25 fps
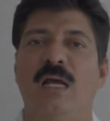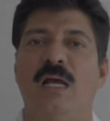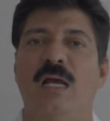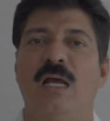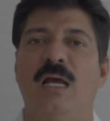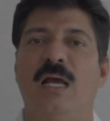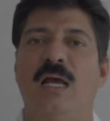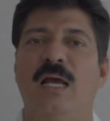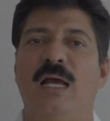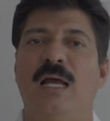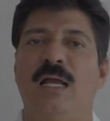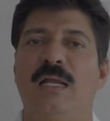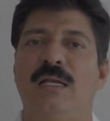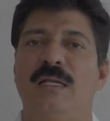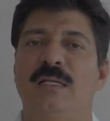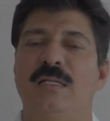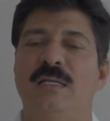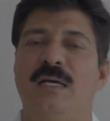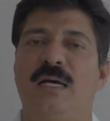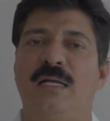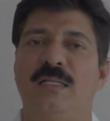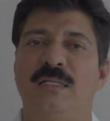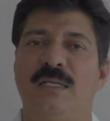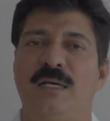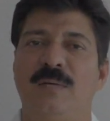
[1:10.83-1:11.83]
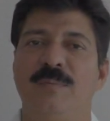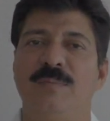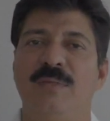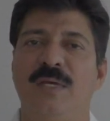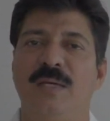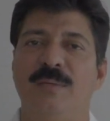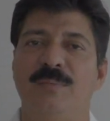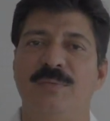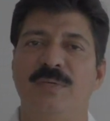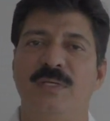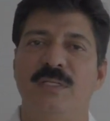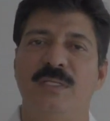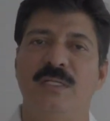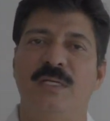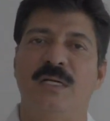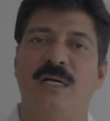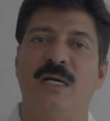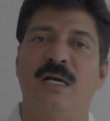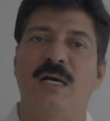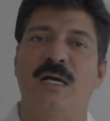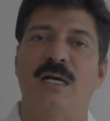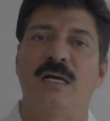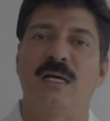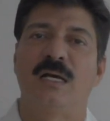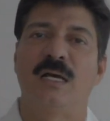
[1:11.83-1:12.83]
and the other may be
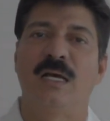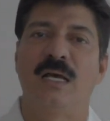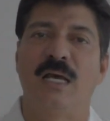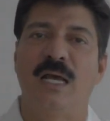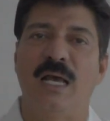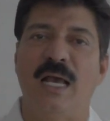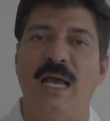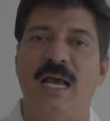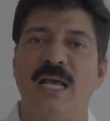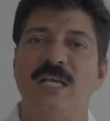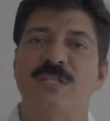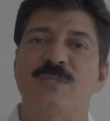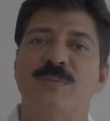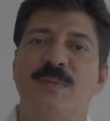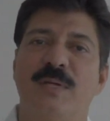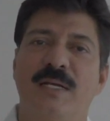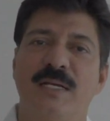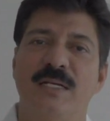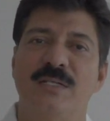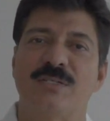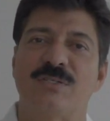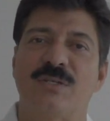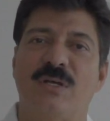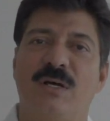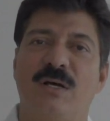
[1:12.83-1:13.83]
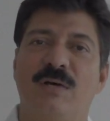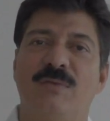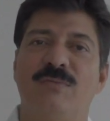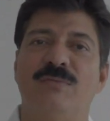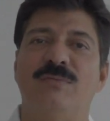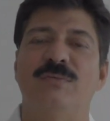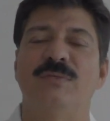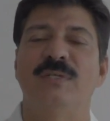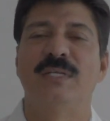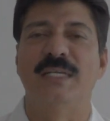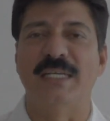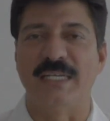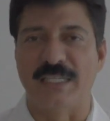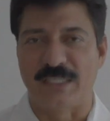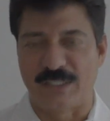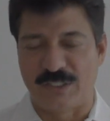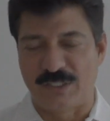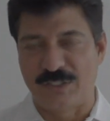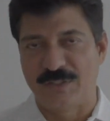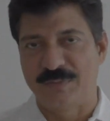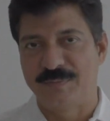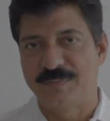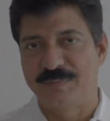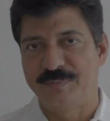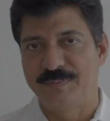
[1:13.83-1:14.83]
the aspirants of NEET.